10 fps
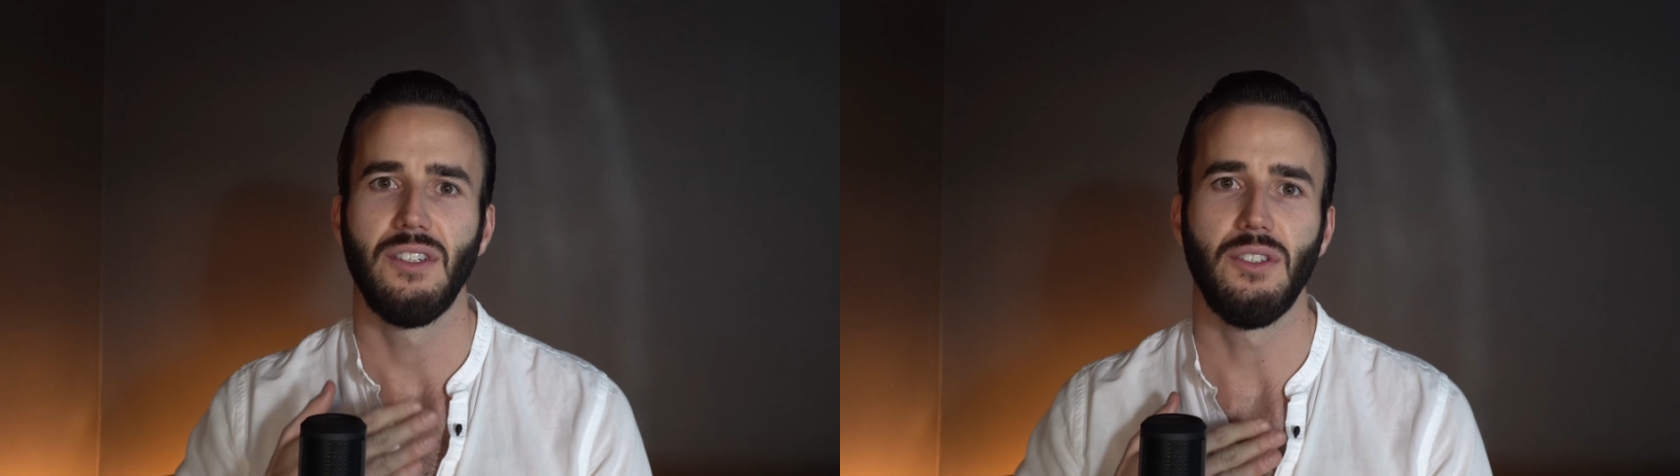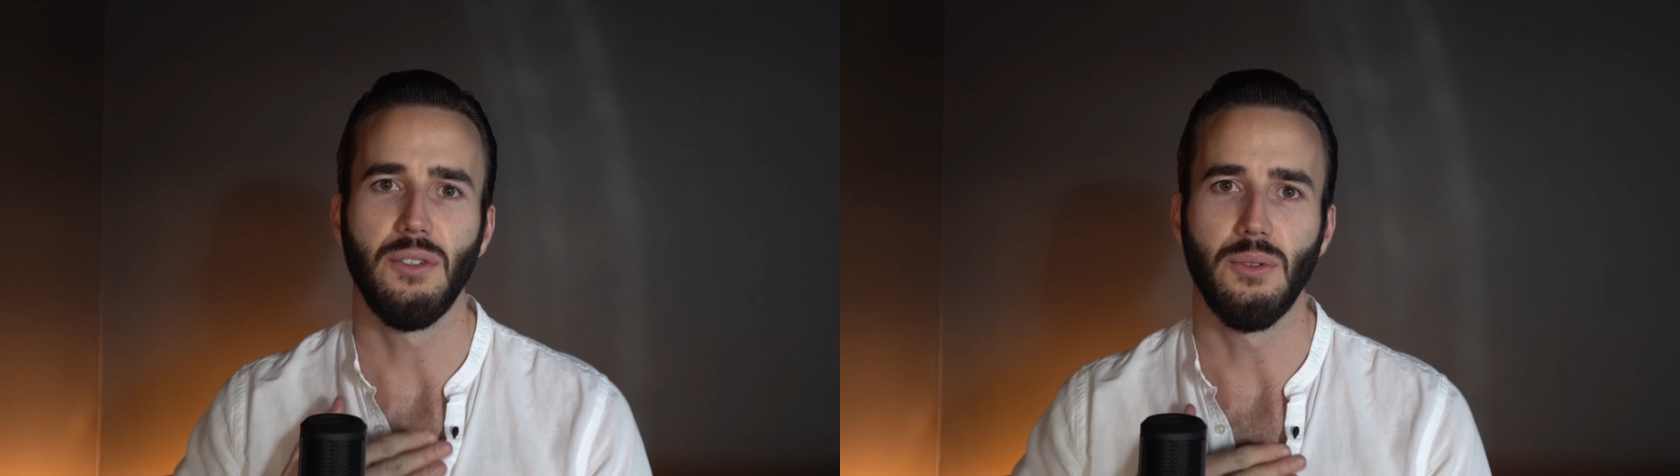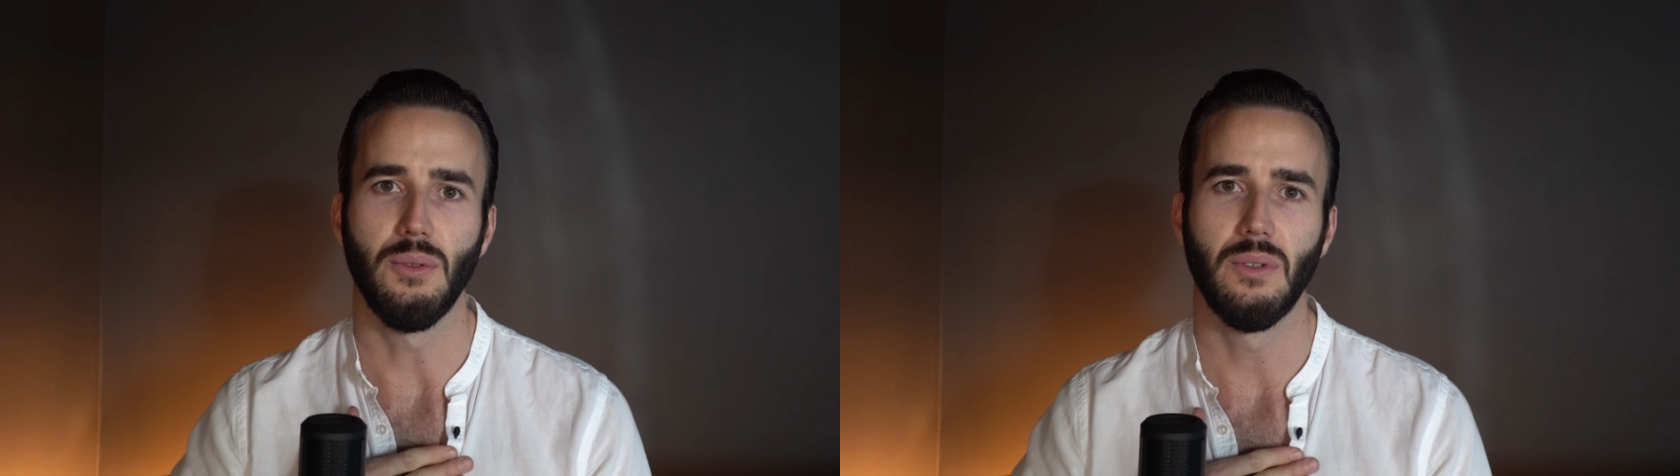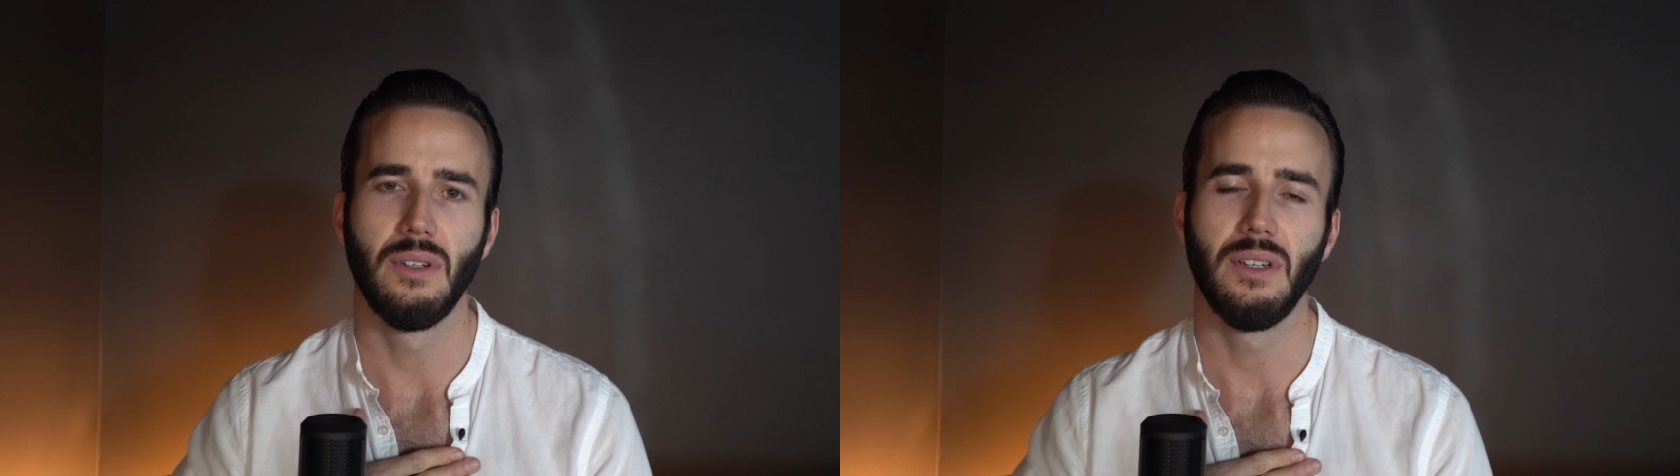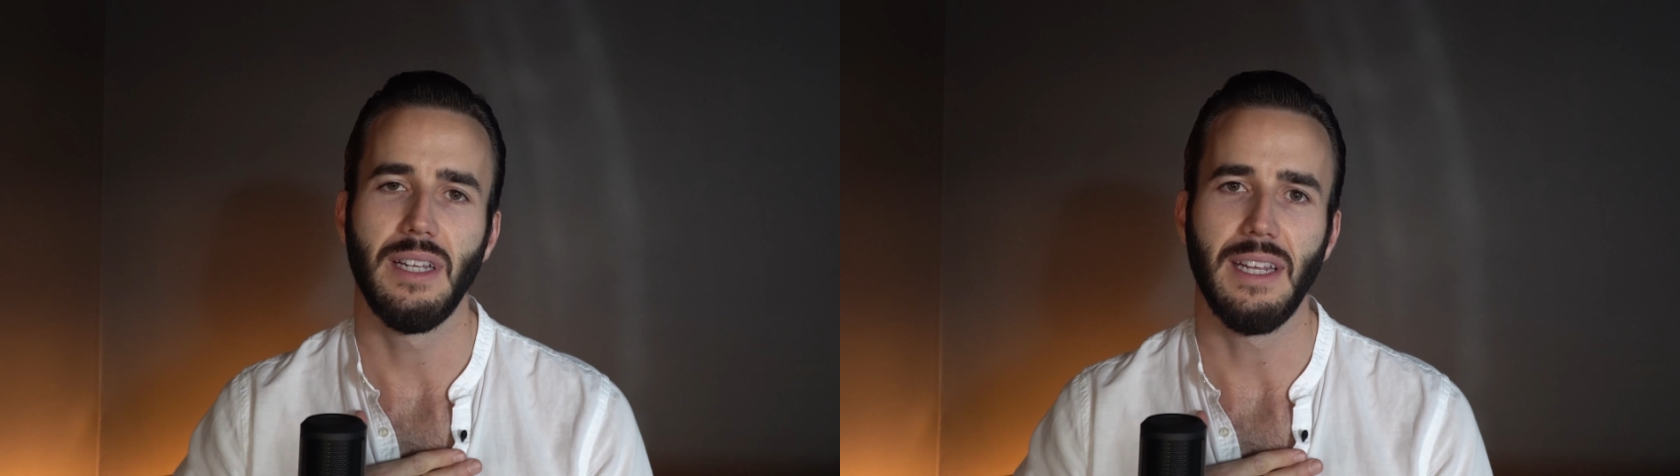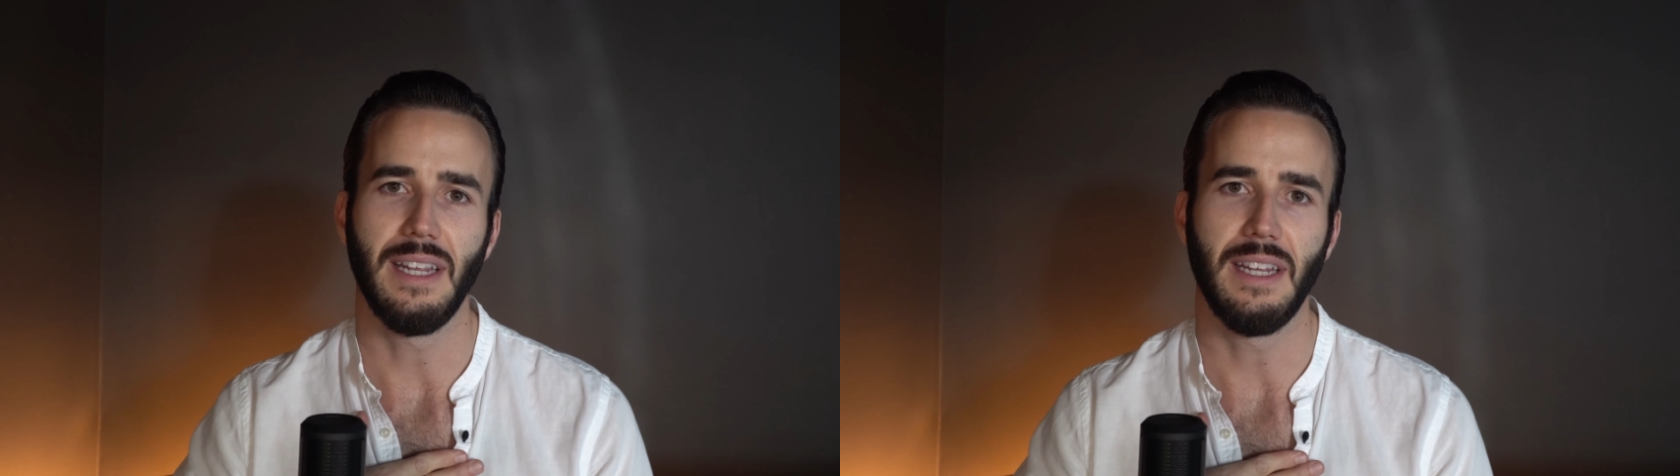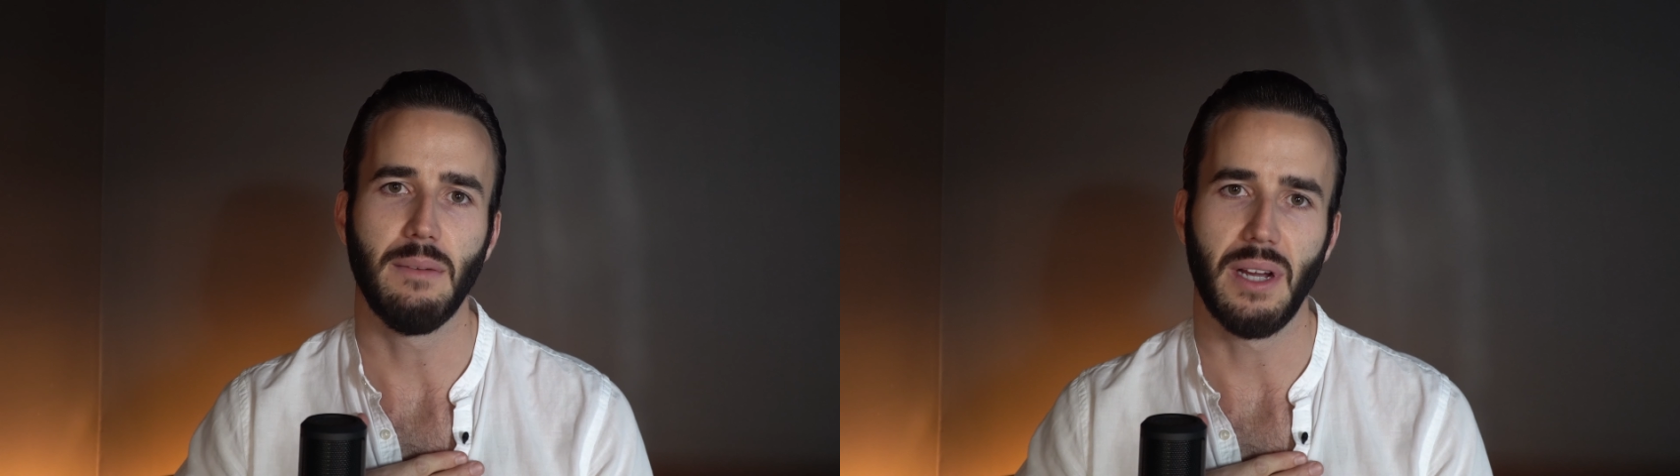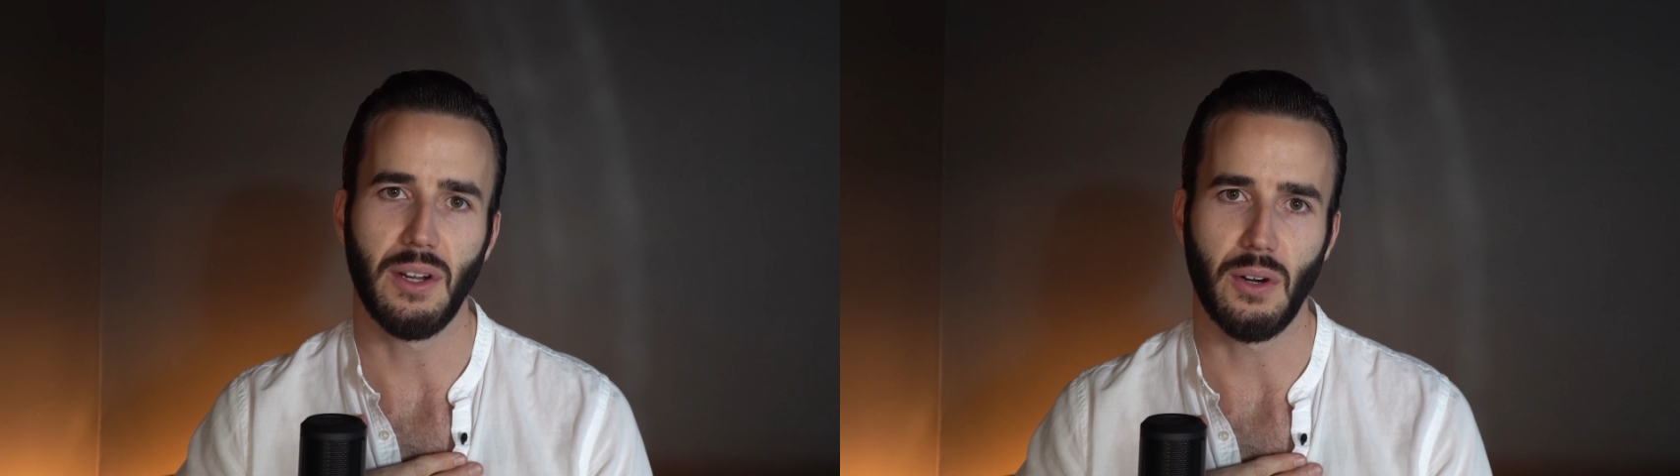to in
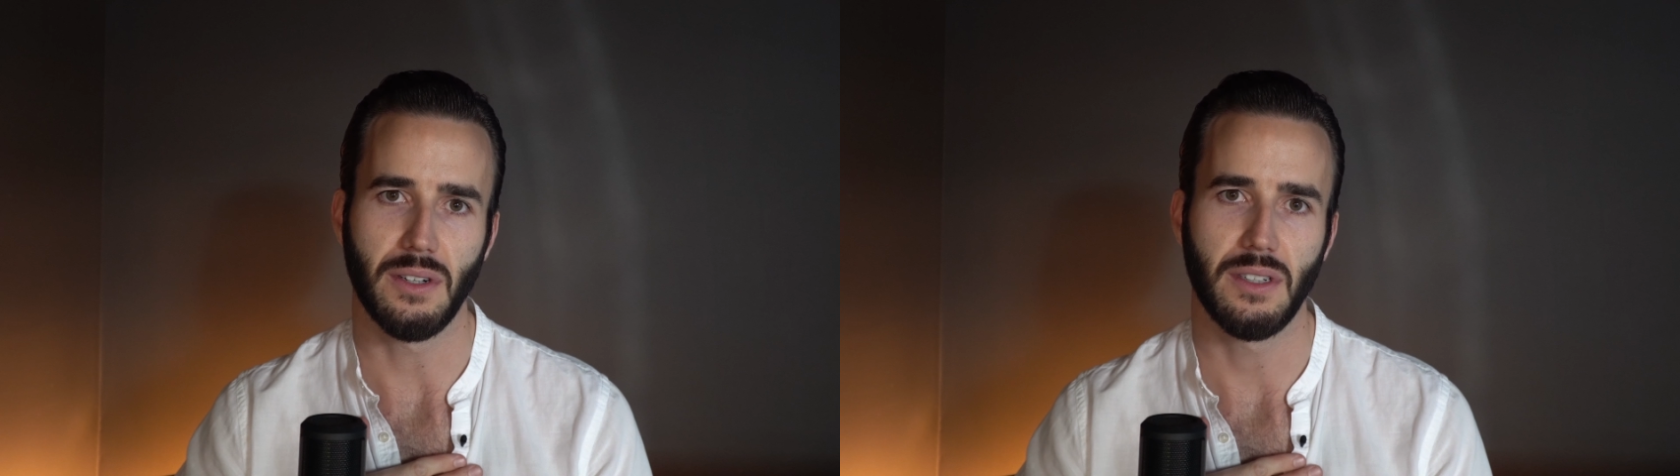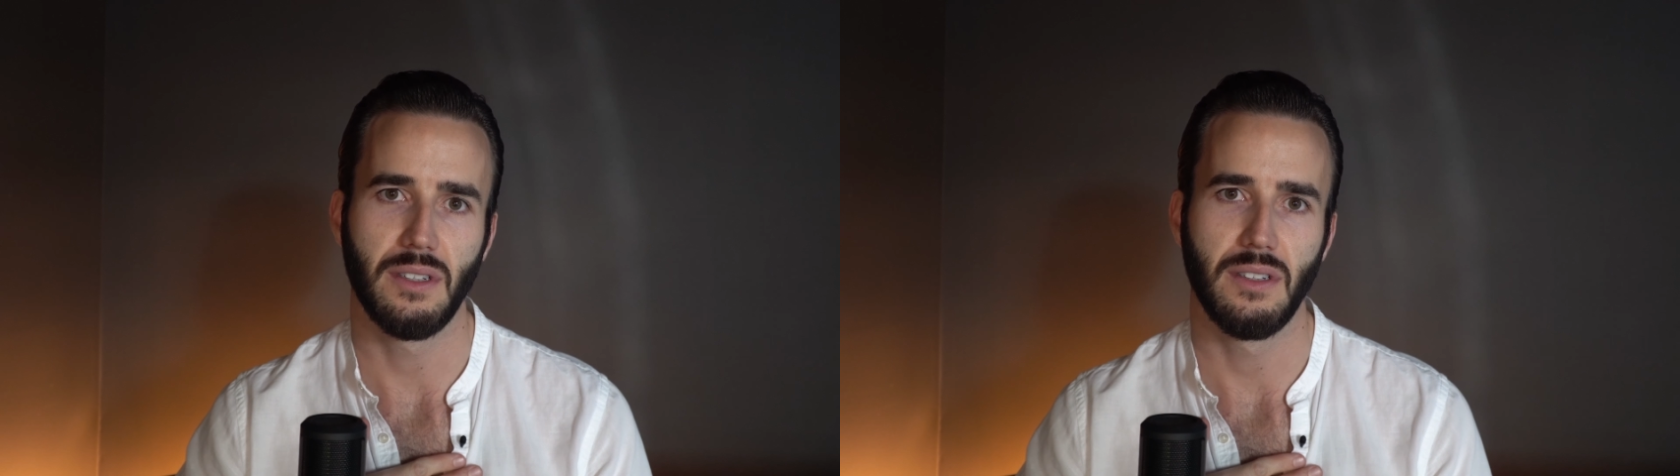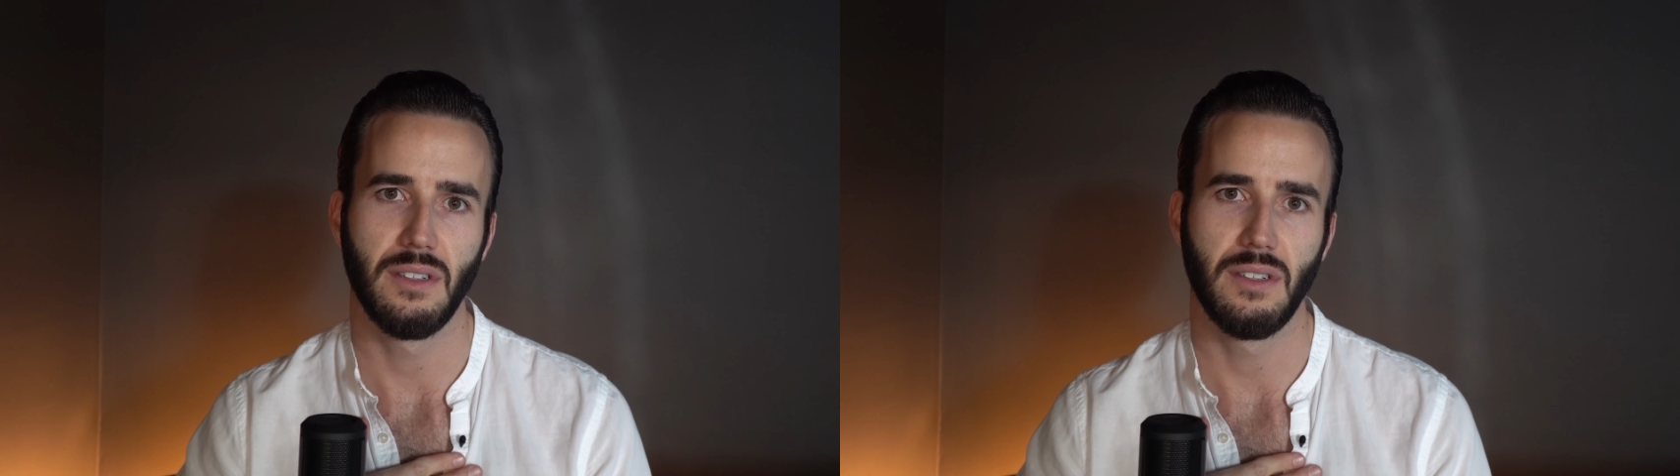my heart.